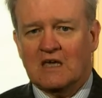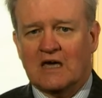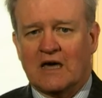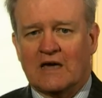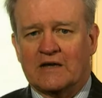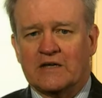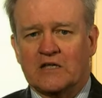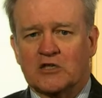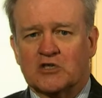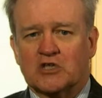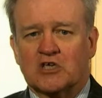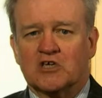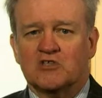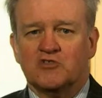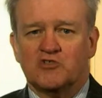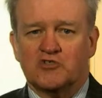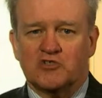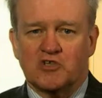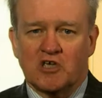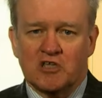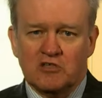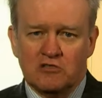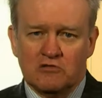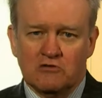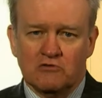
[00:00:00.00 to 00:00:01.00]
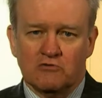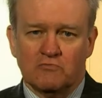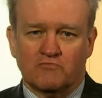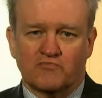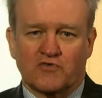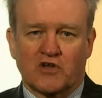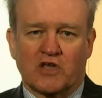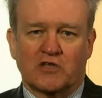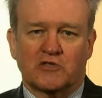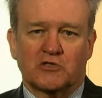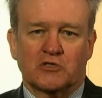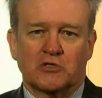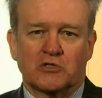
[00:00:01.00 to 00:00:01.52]
and its continued
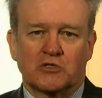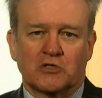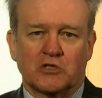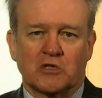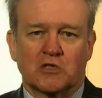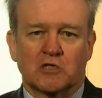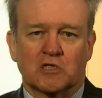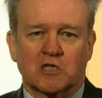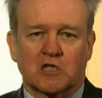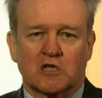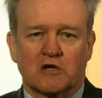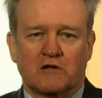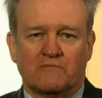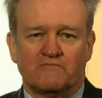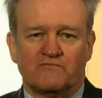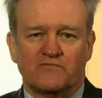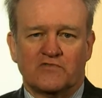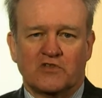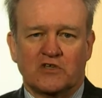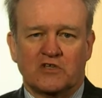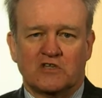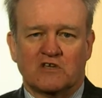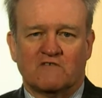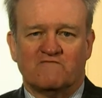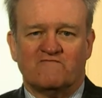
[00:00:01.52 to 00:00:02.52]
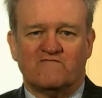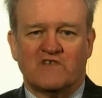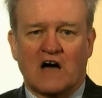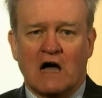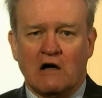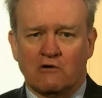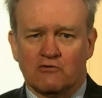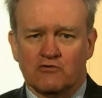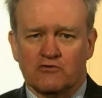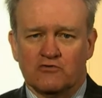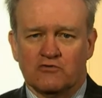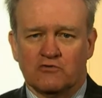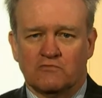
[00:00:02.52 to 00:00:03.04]
presence in Scotland is a
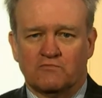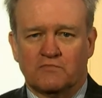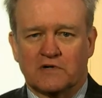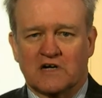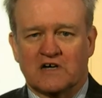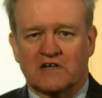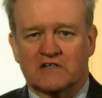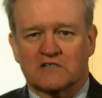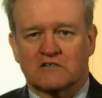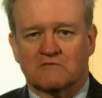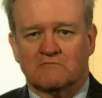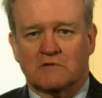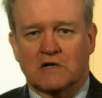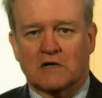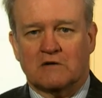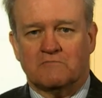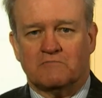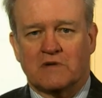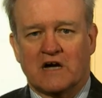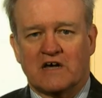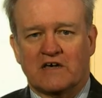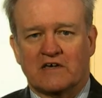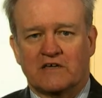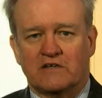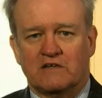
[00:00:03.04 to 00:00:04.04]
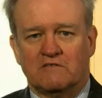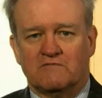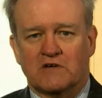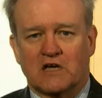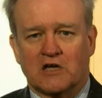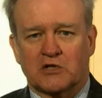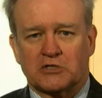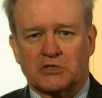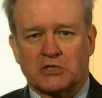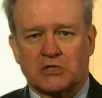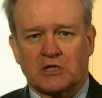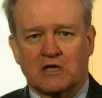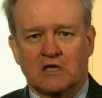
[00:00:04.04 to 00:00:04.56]
valued part of our
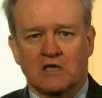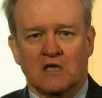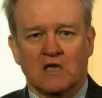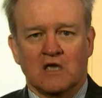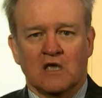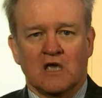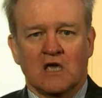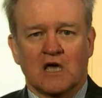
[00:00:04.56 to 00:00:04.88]
biodiversity